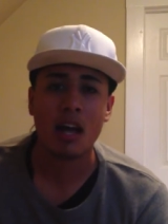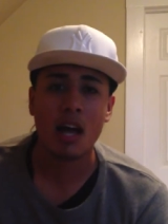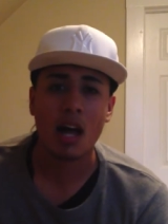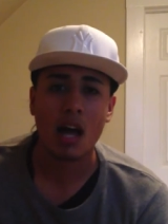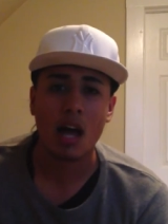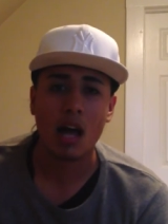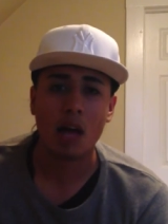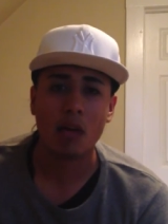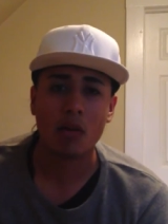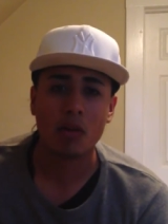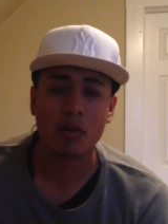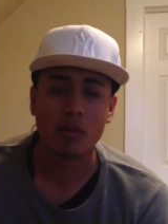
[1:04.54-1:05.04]

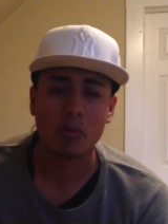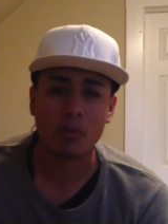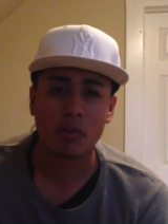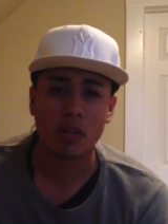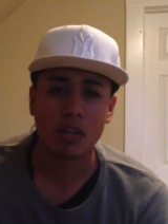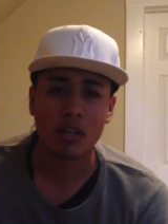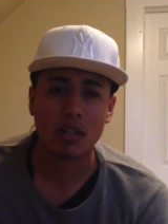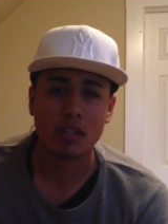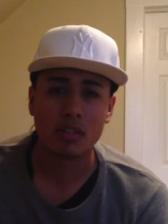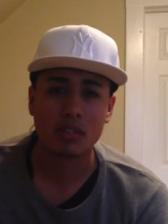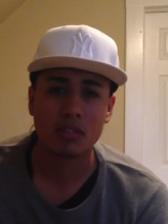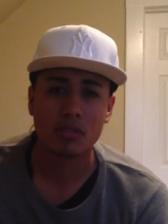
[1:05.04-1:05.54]
how it
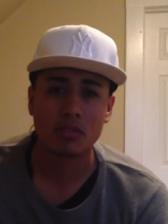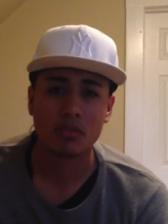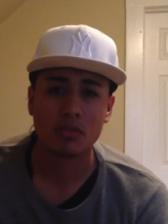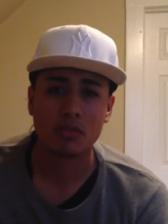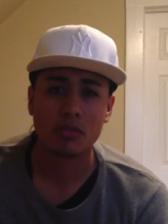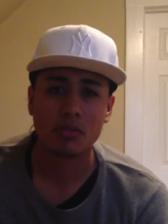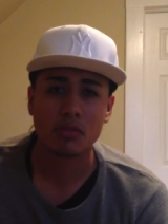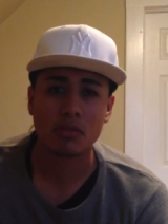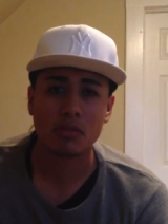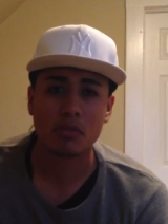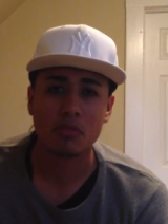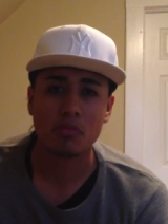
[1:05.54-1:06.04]
works to
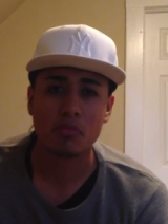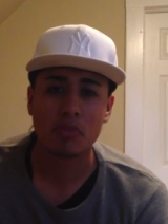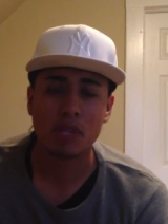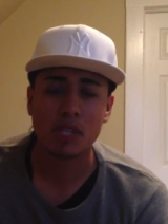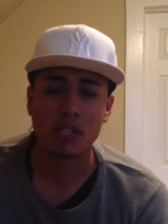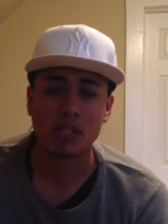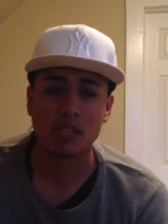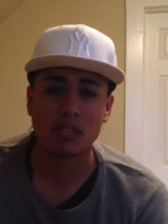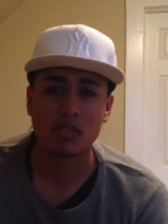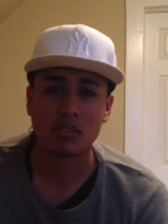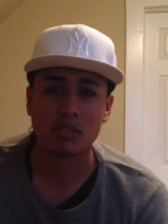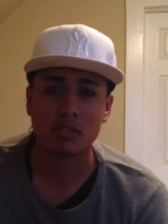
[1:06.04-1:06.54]

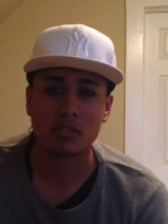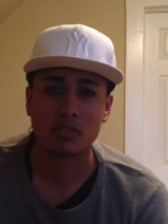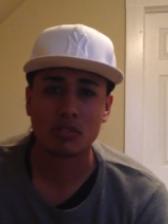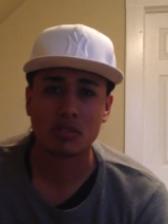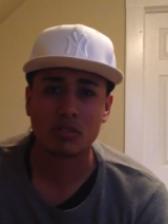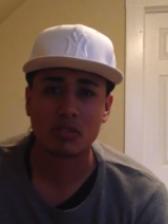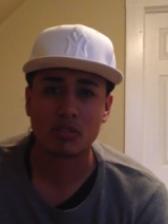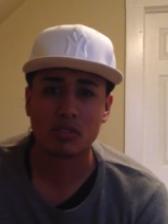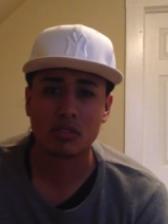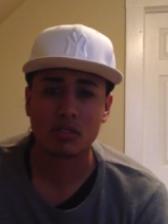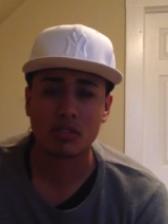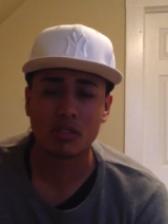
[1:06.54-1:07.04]
bring
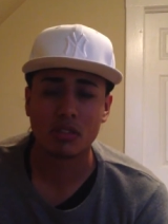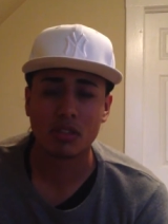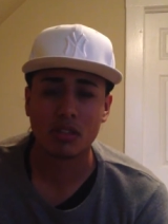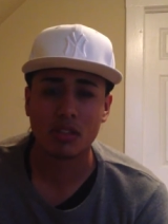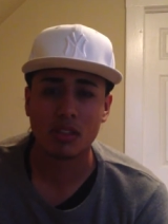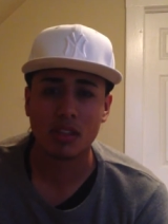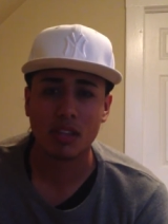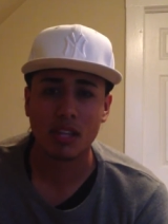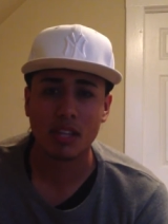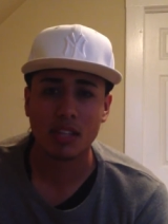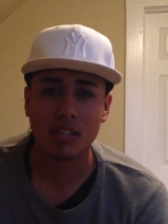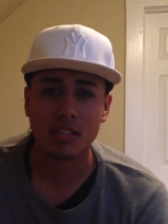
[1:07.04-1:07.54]

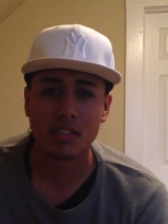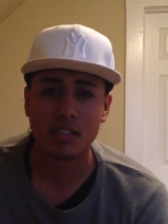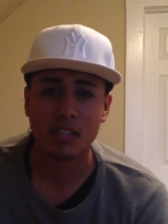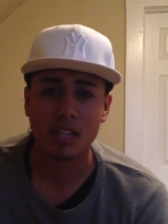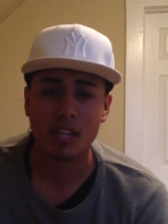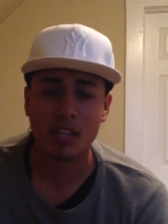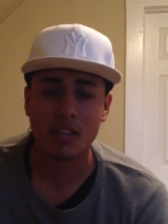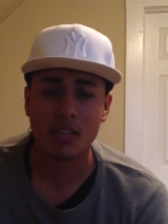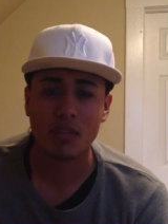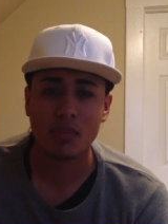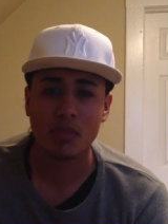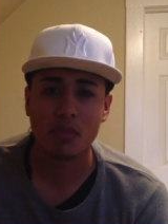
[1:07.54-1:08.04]
things
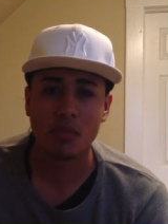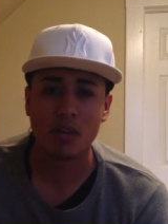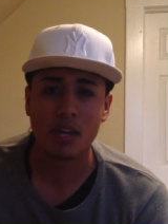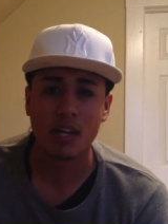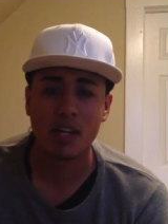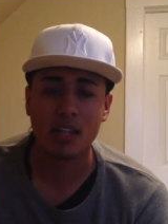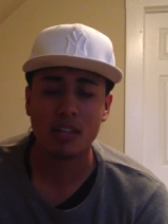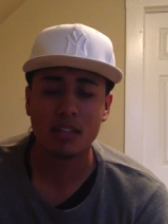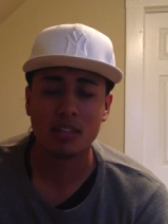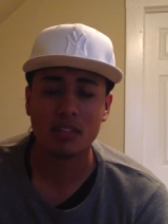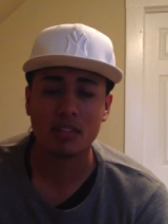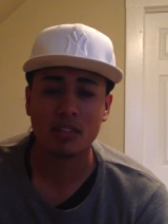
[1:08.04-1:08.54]
that you
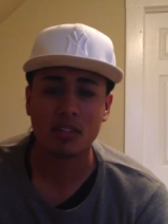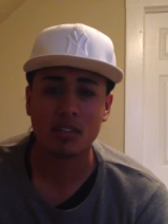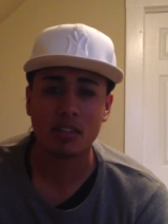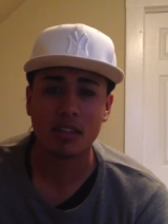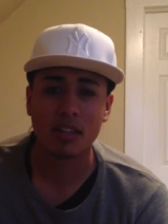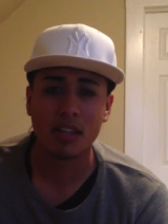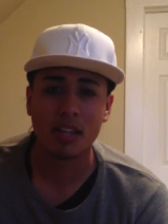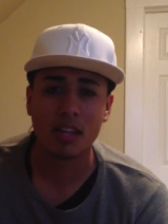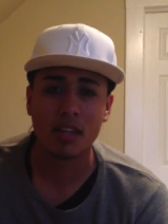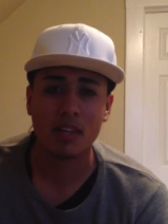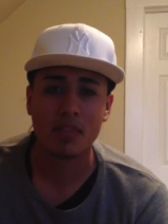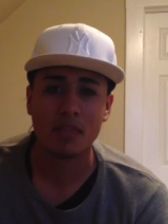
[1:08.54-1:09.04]
want into your
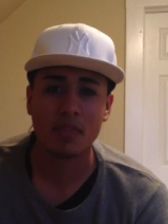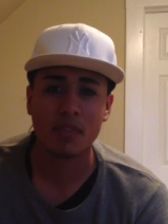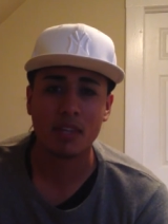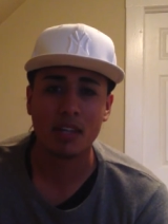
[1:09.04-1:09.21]
life.